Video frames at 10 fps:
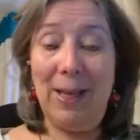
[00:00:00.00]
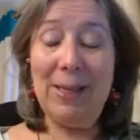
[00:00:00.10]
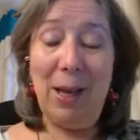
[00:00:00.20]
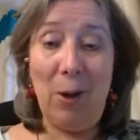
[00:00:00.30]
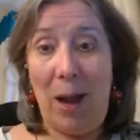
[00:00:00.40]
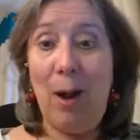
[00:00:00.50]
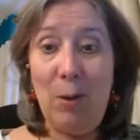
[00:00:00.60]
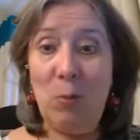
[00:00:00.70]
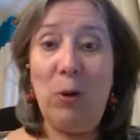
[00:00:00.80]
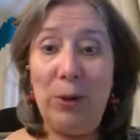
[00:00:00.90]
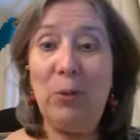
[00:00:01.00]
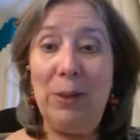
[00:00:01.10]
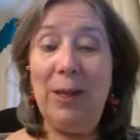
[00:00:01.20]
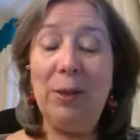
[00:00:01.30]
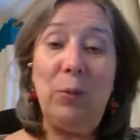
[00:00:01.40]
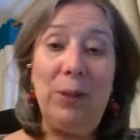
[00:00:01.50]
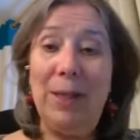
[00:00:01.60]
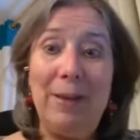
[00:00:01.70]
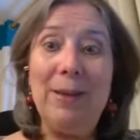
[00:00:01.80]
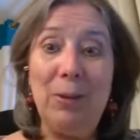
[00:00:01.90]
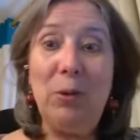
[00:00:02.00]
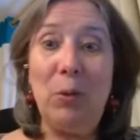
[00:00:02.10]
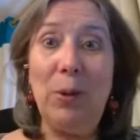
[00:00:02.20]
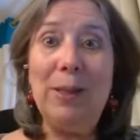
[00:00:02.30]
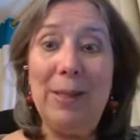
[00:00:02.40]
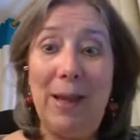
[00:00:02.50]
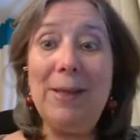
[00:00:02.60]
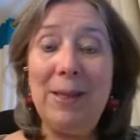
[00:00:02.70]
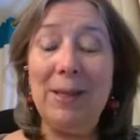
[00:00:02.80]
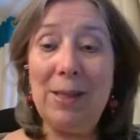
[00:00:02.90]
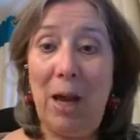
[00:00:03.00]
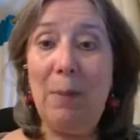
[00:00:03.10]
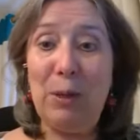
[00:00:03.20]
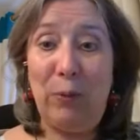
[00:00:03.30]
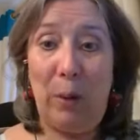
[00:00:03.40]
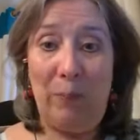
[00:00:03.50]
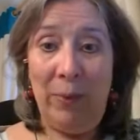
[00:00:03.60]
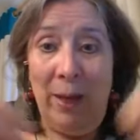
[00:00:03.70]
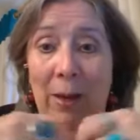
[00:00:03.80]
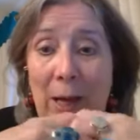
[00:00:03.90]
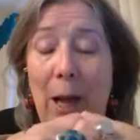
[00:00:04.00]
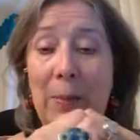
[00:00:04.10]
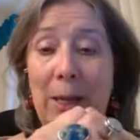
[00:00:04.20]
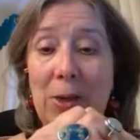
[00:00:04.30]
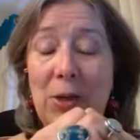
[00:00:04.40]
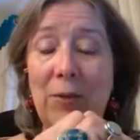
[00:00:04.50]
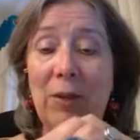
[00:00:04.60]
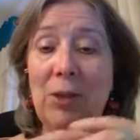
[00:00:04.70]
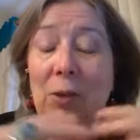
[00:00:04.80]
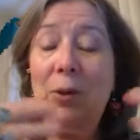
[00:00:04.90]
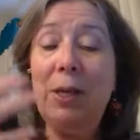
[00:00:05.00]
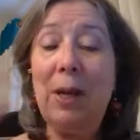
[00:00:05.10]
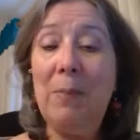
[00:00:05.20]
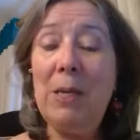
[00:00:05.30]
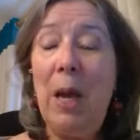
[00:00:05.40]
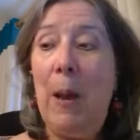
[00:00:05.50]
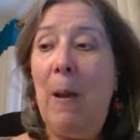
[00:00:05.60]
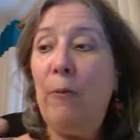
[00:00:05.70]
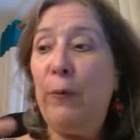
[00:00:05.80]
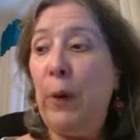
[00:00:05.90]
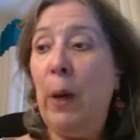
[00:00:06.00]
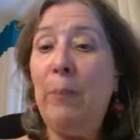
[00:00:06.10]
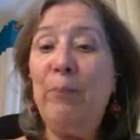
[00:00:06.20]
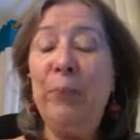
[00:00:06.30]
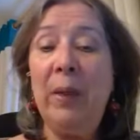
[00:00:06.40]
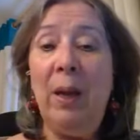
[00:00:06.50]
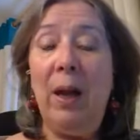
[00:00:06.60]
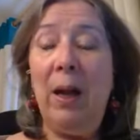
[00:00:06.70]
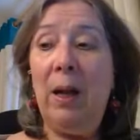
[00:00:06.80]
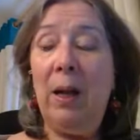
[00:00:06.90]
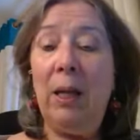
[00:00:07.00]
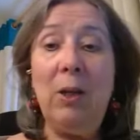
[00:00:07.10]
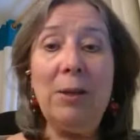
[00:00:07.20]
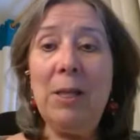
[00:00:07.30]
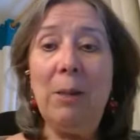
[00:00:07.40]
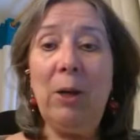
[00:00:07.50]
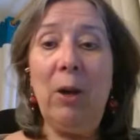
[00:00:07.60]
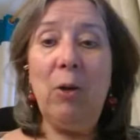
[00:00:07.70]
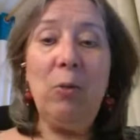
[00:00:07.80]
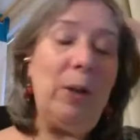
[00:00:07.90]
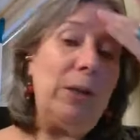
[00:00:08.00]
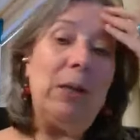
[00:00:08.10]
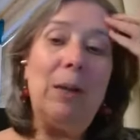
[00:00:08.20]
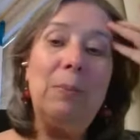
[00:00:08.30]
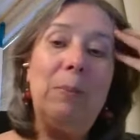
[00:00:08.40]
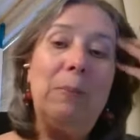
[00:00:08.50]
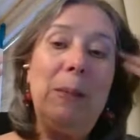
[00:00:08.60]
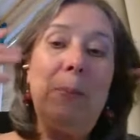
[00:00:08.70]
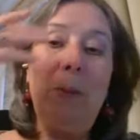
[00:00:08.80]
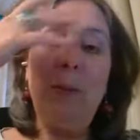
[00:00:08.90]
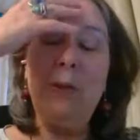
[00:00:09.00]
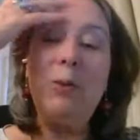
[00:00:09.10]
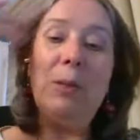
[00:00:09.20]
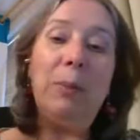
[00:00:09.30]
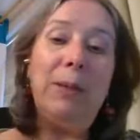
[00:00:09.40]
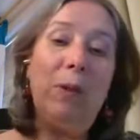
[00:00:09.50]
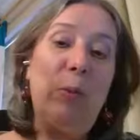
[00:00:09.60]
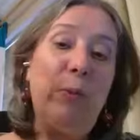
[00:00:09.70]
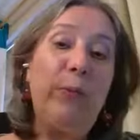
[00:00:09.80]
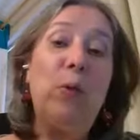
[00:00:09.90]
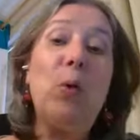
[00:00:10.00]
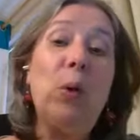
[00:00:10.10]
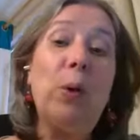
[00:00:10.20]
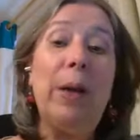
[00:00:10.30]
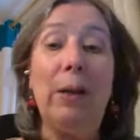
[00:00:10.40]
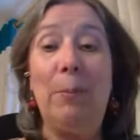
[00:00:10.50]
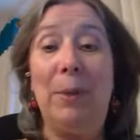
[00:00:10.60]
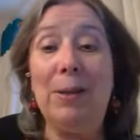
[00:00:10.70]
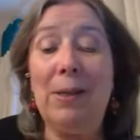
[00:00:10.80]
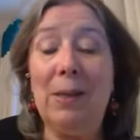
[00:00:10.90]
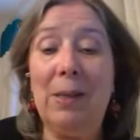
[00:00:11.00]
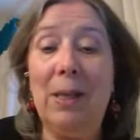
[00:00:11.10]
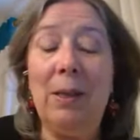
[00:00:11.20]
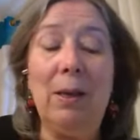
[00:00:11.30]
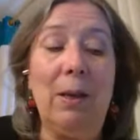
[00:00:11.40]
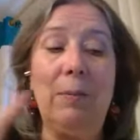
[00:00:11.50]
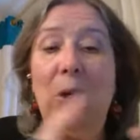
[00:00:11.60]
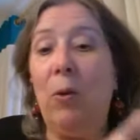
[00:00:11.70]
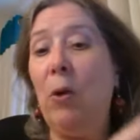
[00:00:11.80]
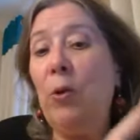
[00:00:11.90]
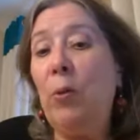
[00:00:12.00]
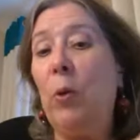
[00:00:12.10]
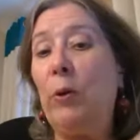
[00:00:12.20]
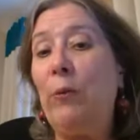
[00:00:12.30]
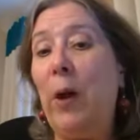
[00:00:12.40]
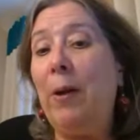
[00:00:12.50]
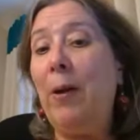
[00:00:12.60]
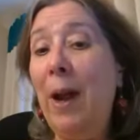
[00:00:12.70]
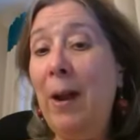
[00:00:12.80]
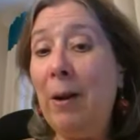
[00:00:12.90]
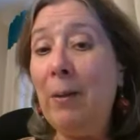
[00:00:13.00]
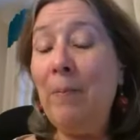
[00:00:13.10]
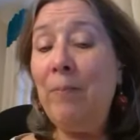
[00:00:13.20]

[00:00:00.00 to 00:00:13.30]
That's how our word quintessence comes from, combination of these two. And it comes from a long time ago when people used to believe there were four elements, the earth, water, fire, air.